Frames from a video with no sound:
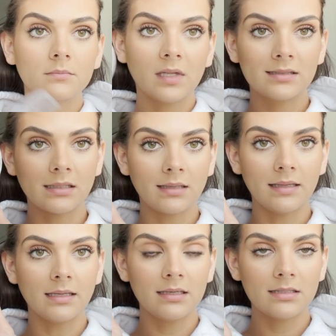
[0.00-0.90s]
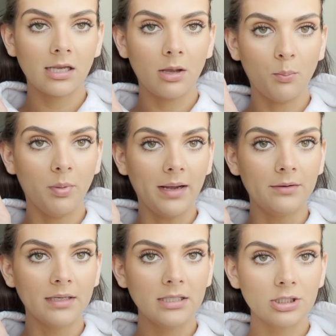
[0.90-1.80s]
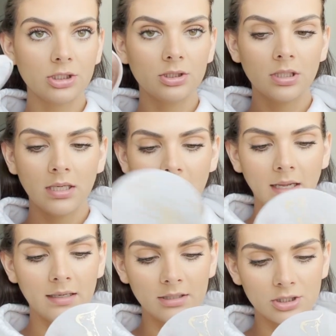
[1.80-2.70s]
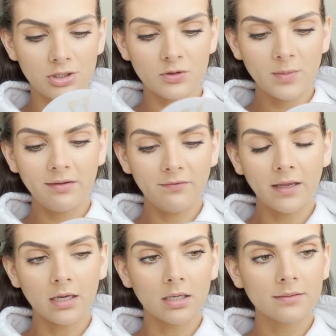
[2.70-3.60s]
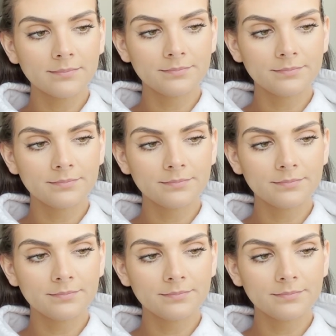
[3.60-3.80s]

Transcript: because I like that it's like brownish, and I just use my finger